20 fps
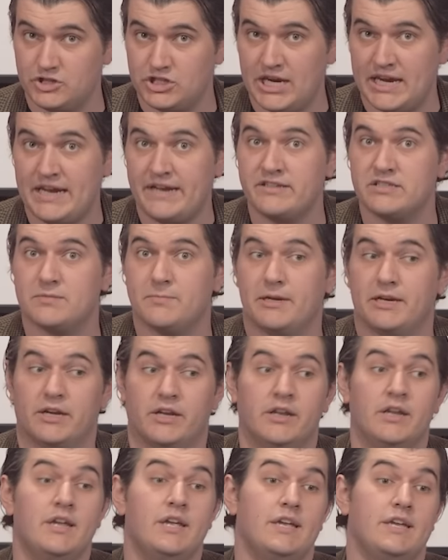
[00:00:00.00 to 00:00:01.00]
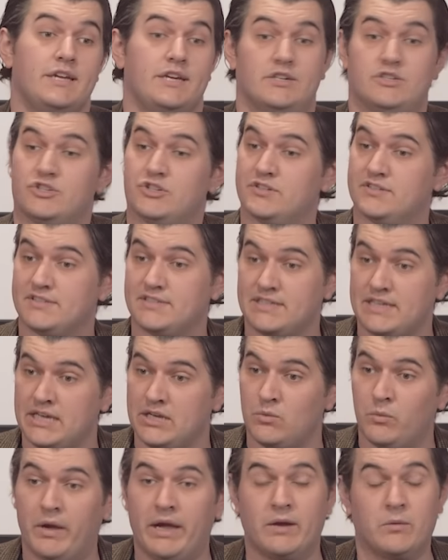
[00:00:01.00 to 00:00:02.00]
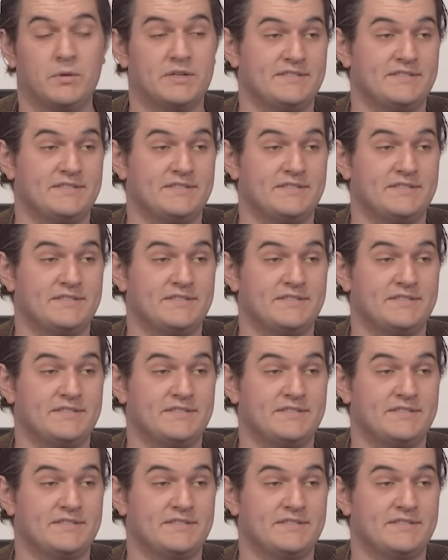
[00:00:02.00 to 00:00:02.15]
change depending on, is your skin wet?